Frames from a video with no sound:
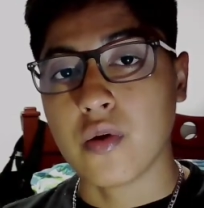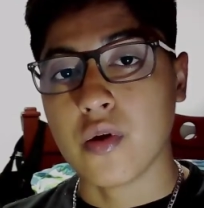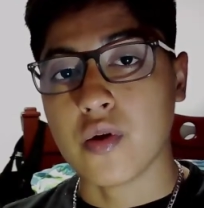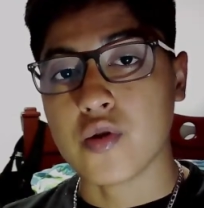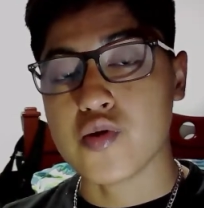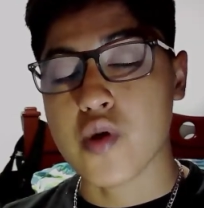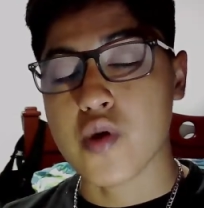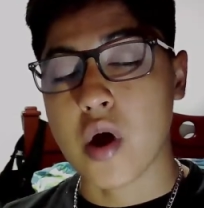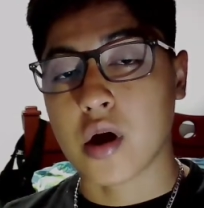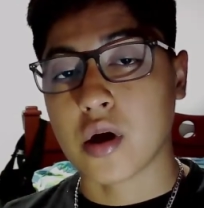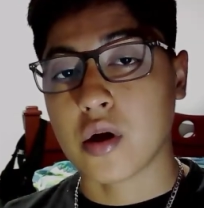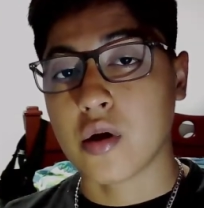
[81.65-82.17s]

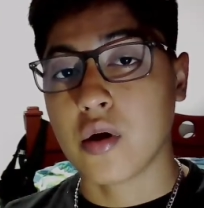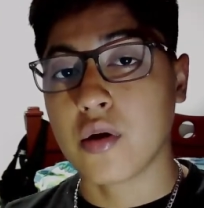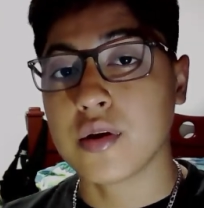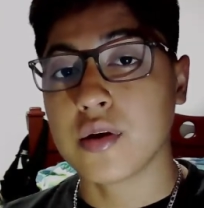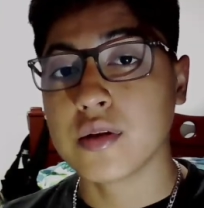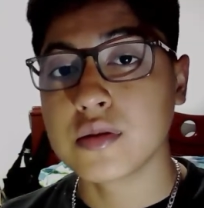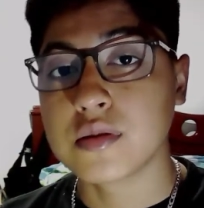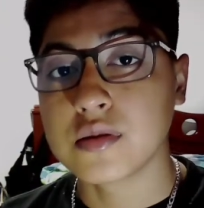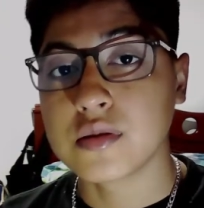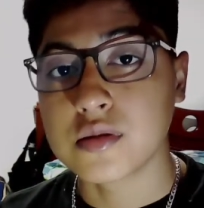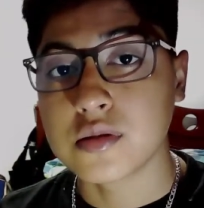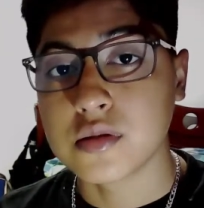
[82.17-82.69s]
You are
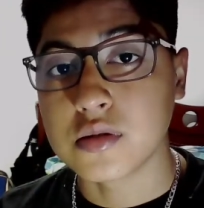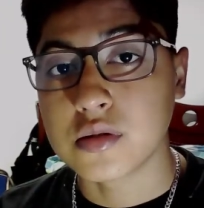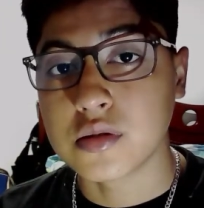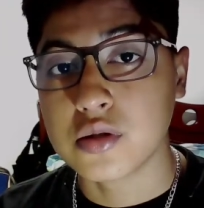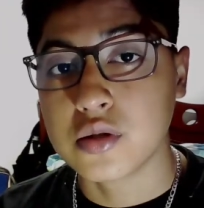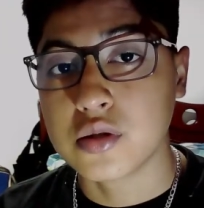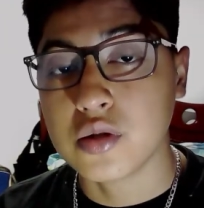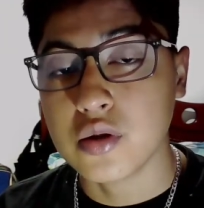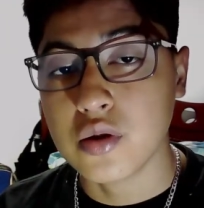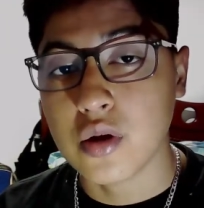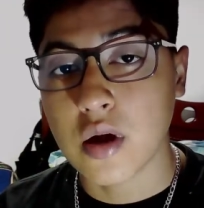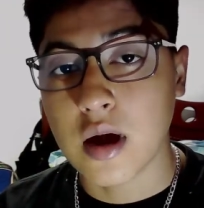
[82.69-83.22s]
going
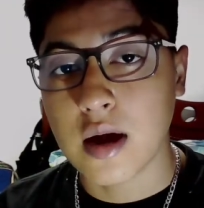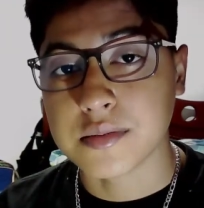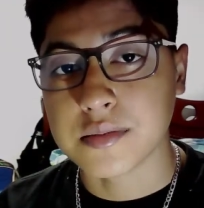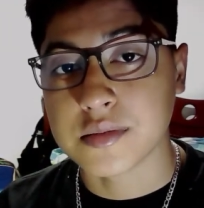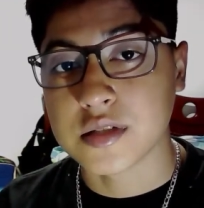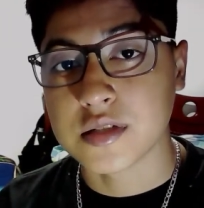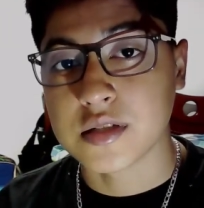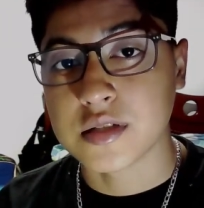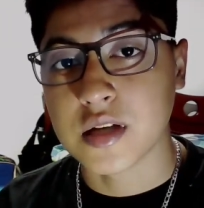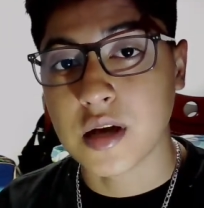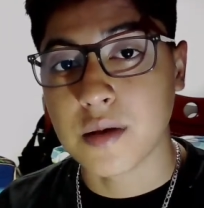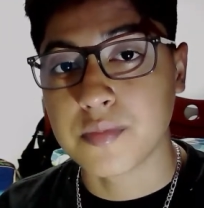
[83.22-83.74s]
to
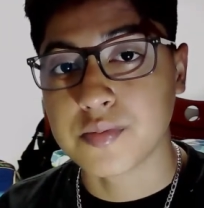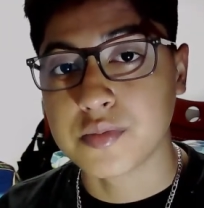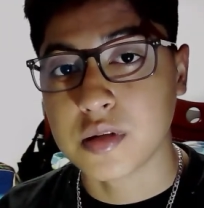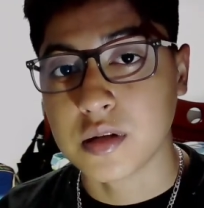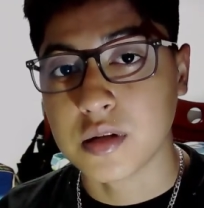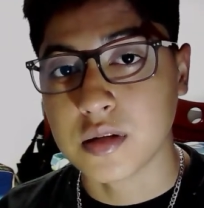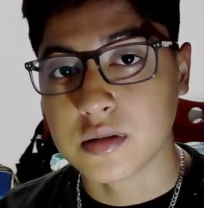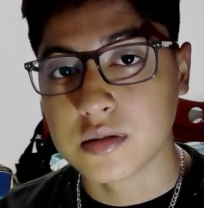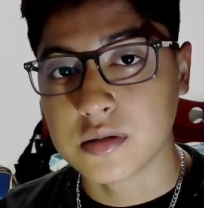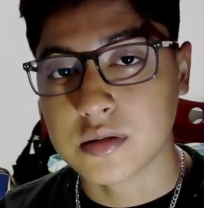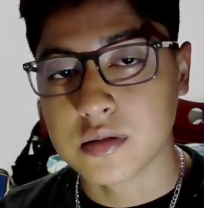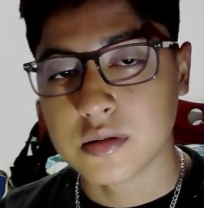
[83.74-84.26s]
accept
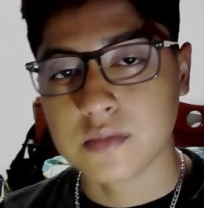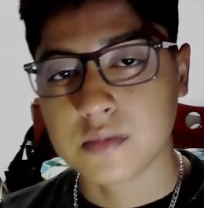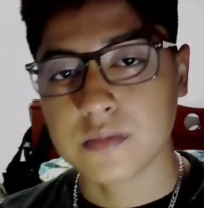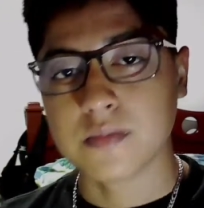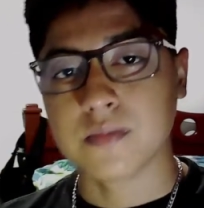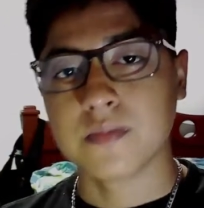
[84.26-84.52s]
it.